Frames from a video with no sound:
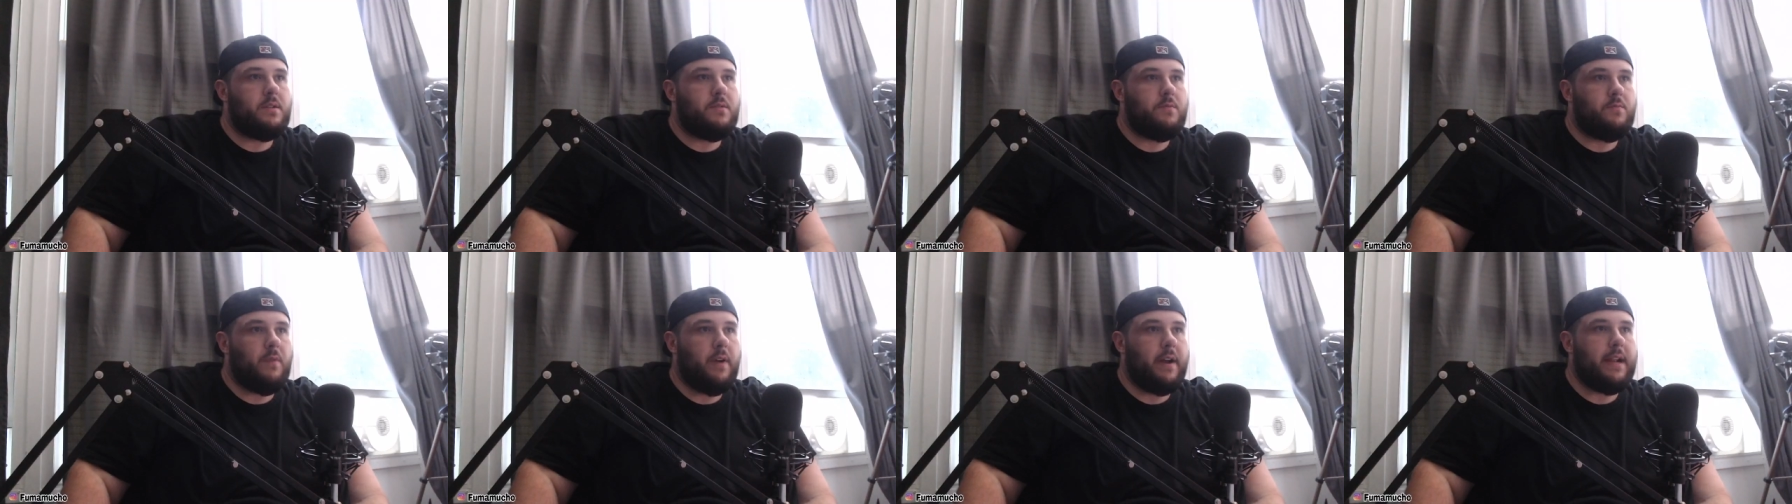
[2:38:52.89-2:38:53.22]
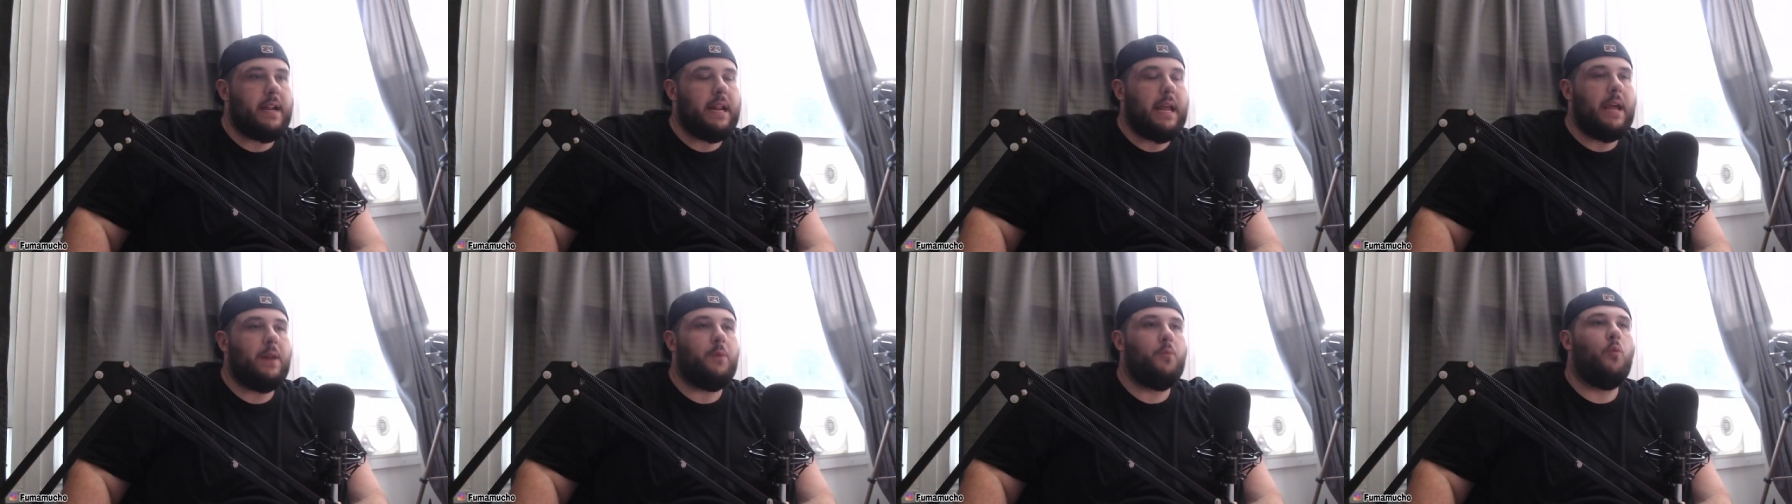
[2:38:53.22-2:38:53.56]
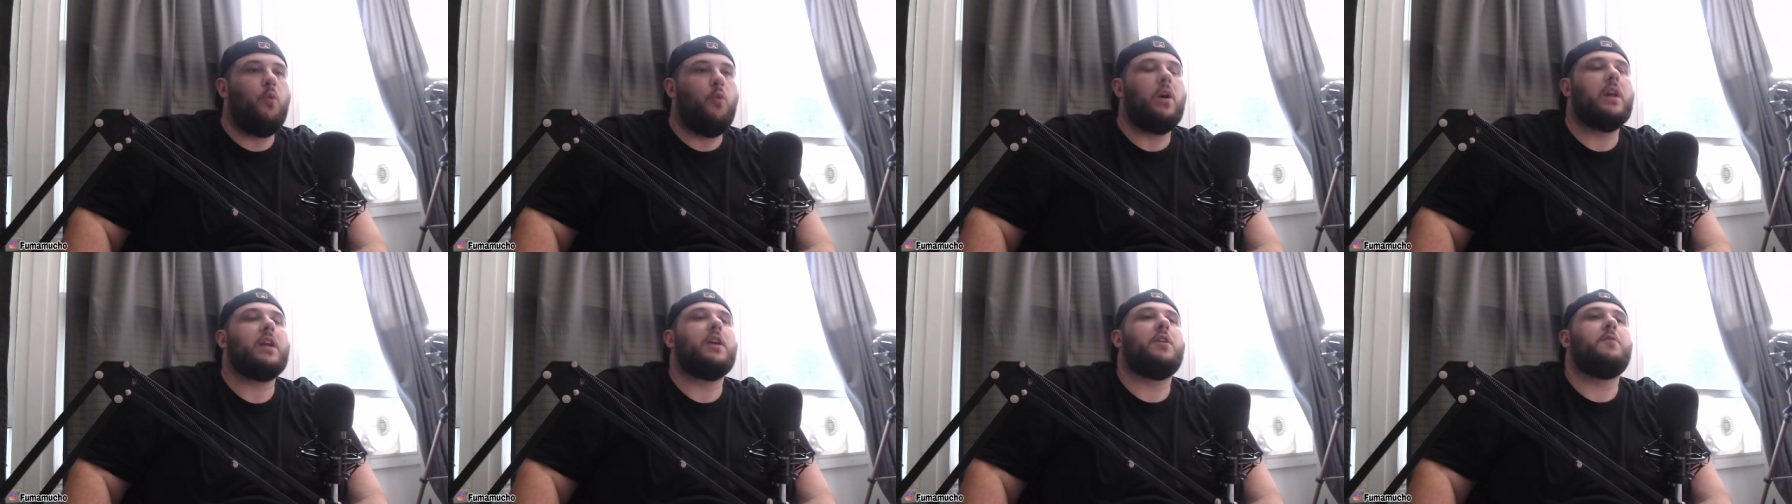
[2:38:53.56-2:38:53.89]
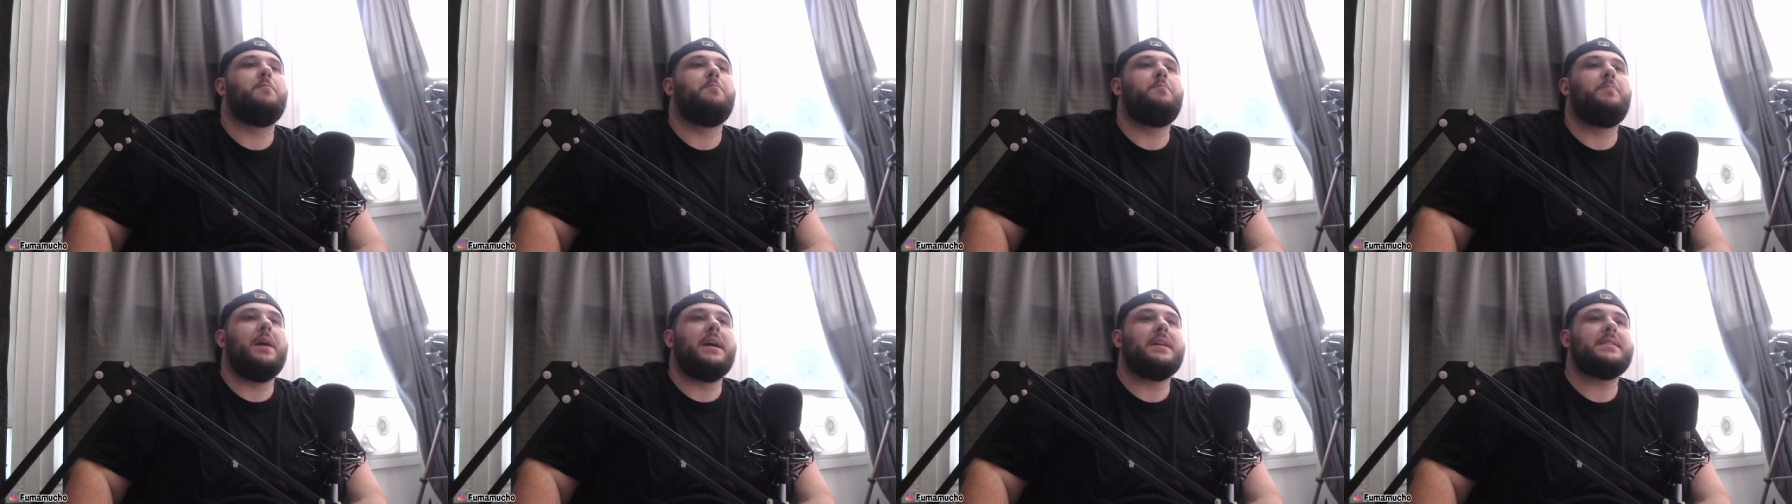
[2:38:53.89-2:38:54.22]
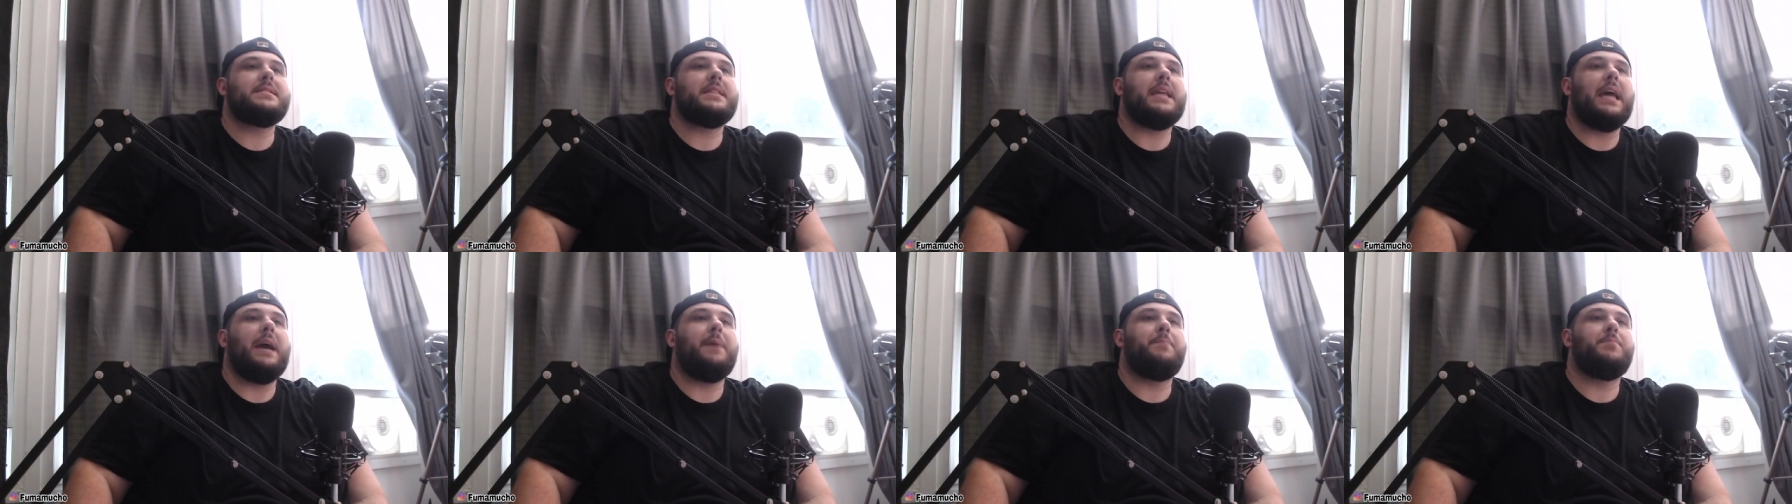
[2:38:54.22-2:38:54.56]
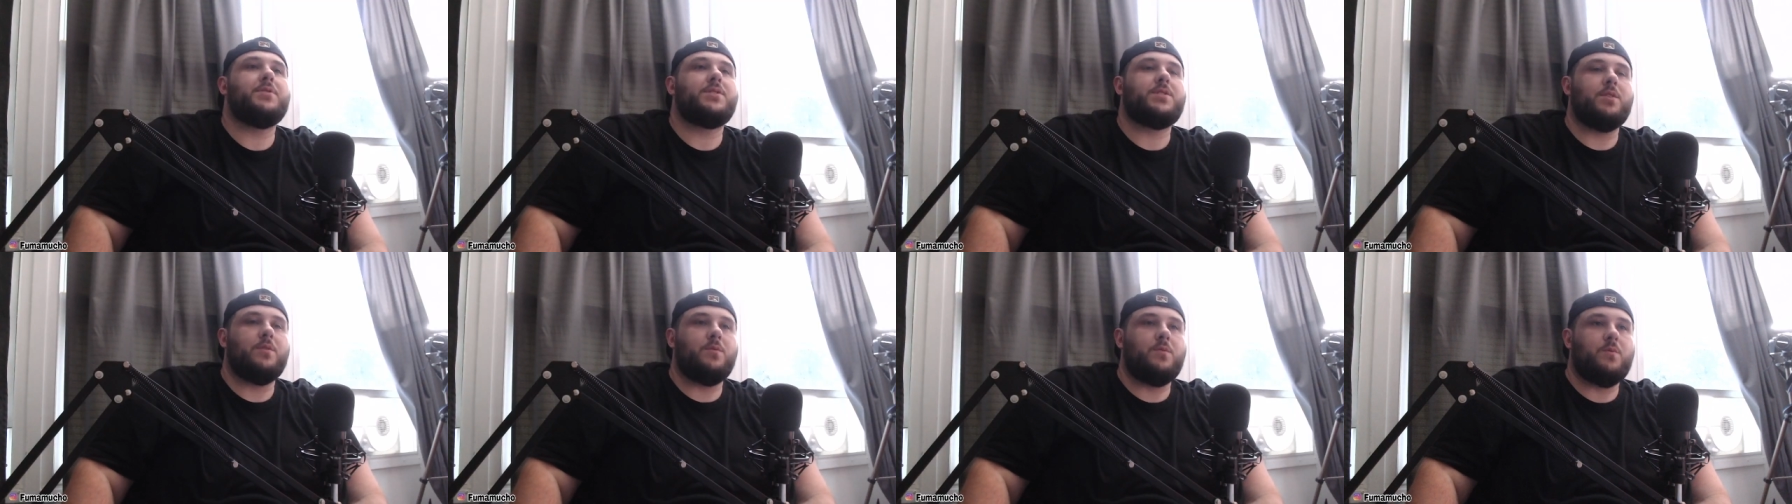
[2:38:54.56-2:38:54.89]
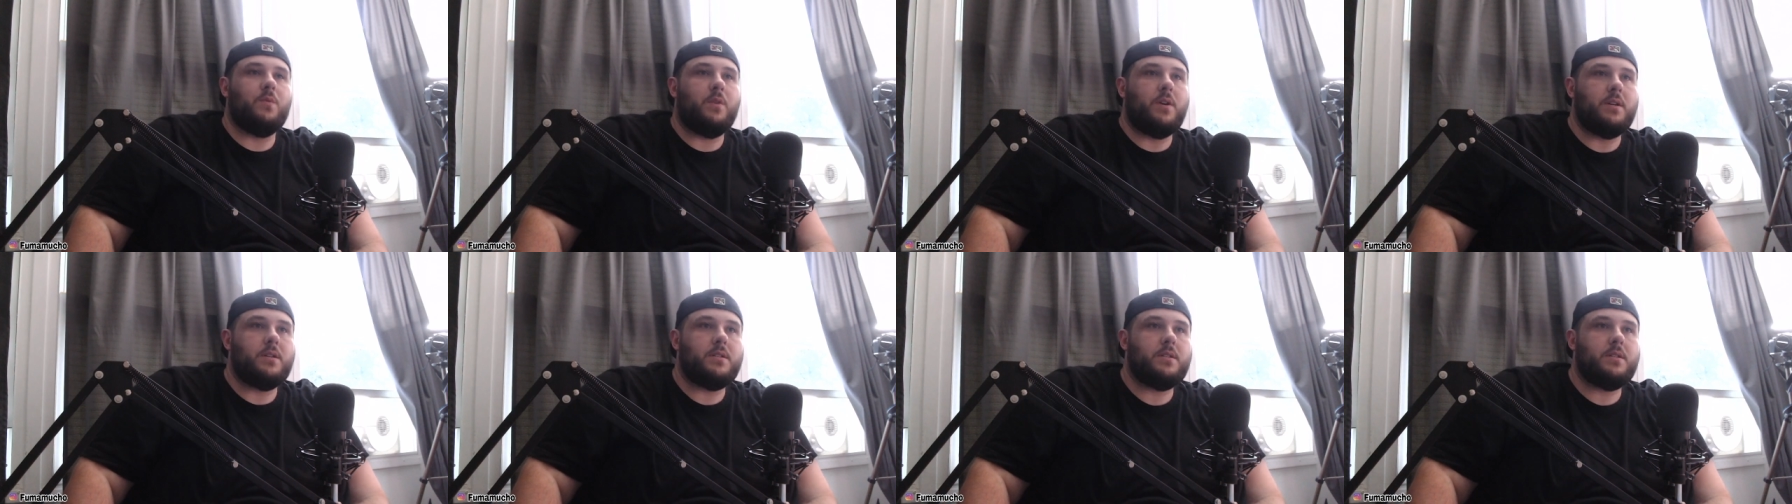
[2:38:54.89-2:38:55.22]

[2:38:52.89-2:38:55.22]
right? And what our best episode was.